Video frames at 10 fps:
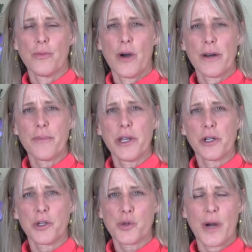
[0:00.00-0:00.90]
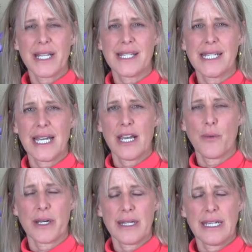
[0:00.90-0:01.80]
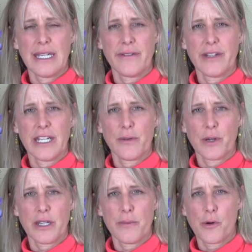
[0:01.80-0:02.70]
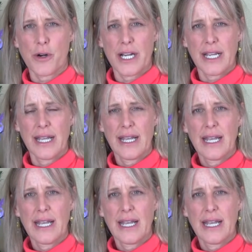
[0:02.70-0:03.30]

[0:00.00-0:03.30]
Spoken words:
one pill twice a day, one in the evening, one in the morning,